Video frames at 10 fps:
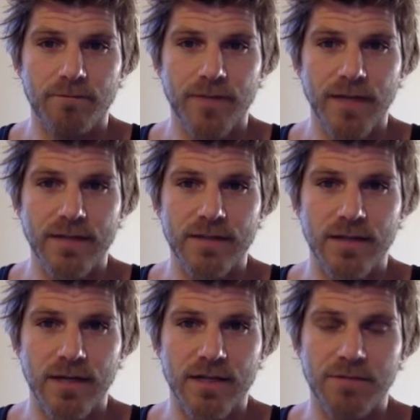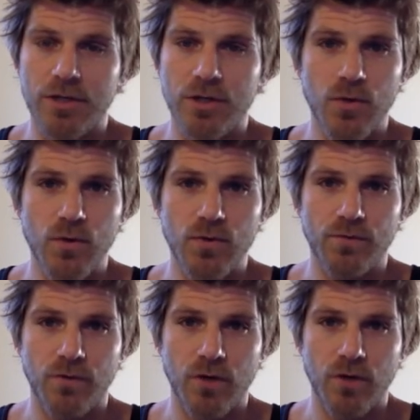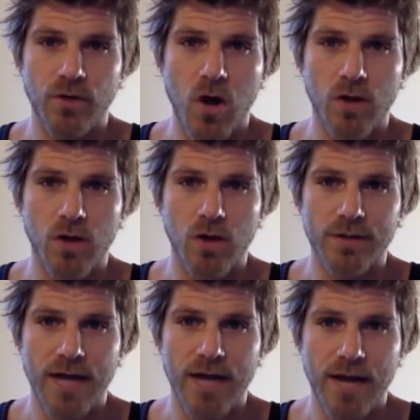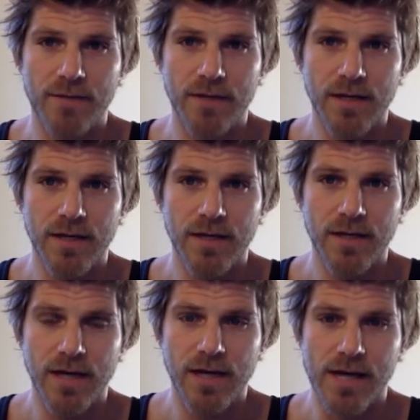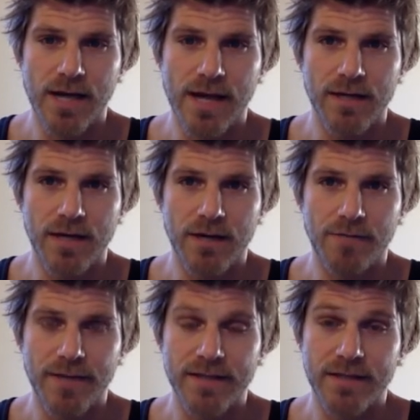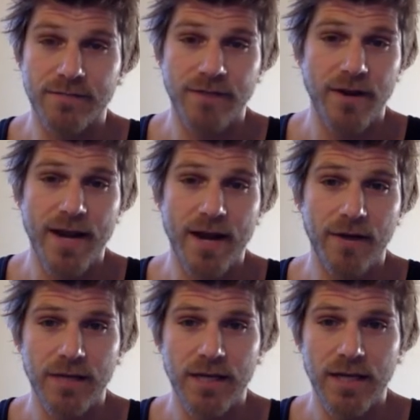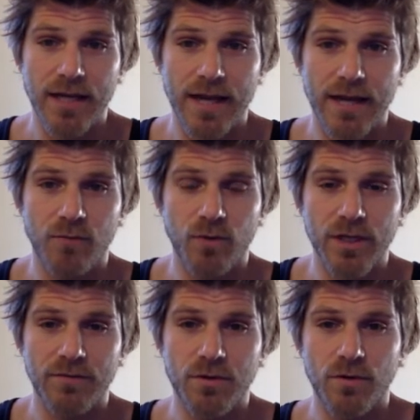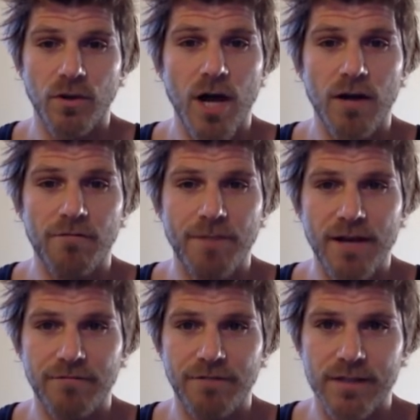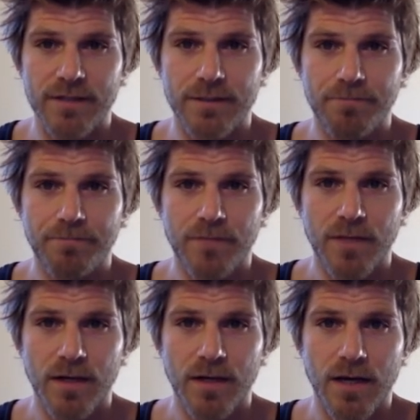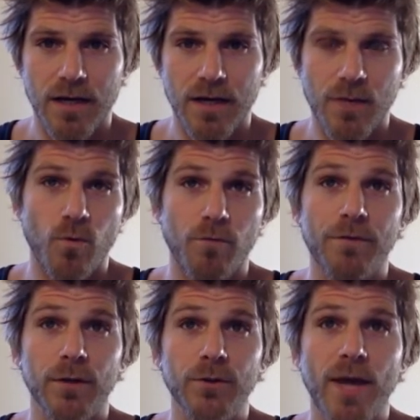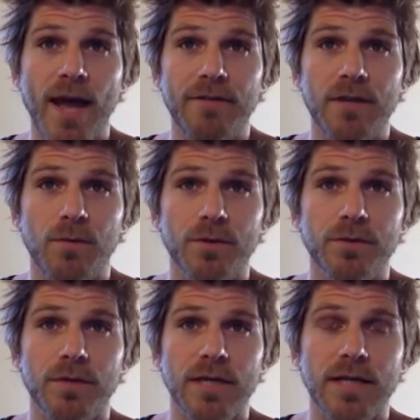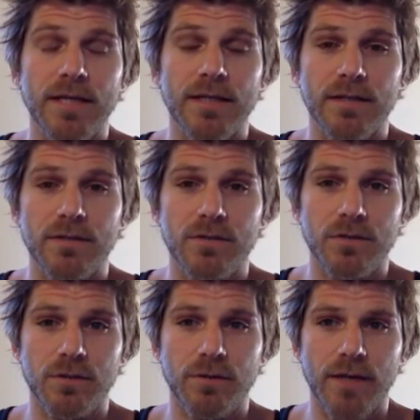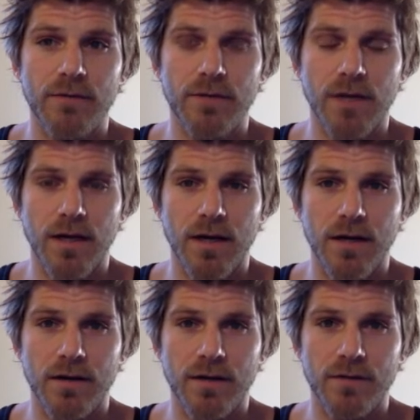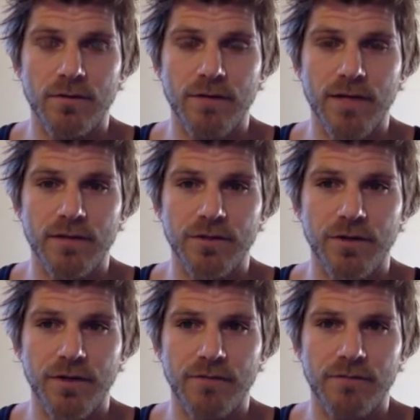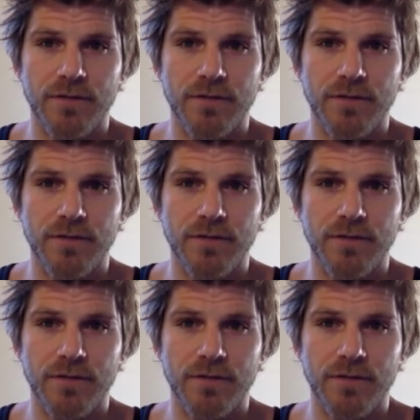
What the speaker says: It's been used for a long time, and it's very healthy and will give you a lot of benefits. It won't feel too heavy once you eat it. It's just it's a great alternative